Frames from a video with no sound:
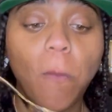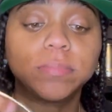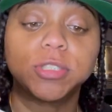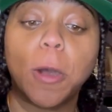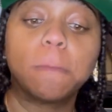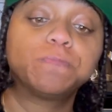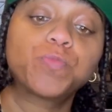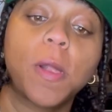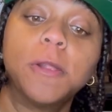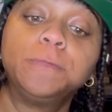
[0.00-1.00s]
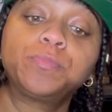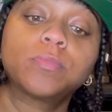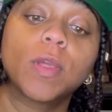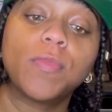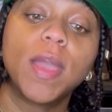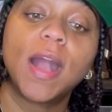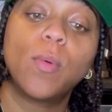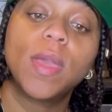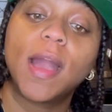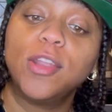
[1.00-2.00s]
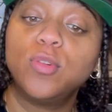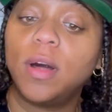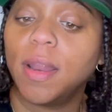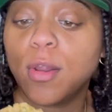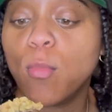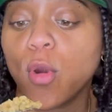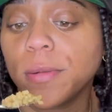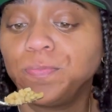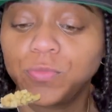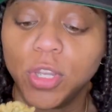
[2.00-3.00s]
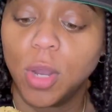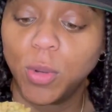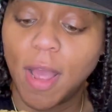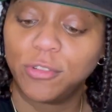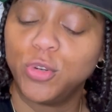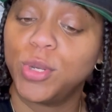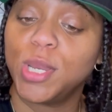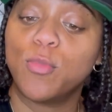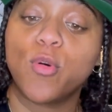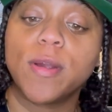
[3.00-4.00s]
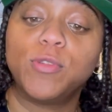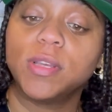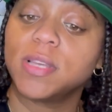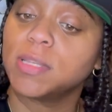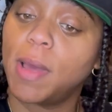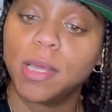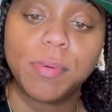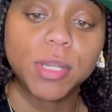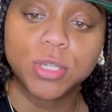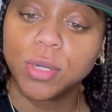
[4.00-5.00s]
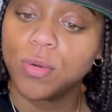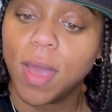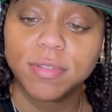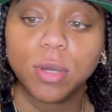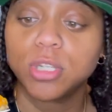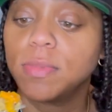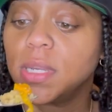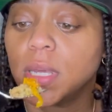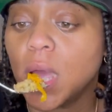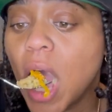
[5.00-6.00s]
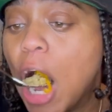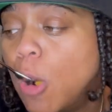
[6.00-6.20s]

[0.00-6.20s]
So thank God we ain't gotta do it no more. You know, we don't have to do it anymore. You can send somebody a picture. You have social media.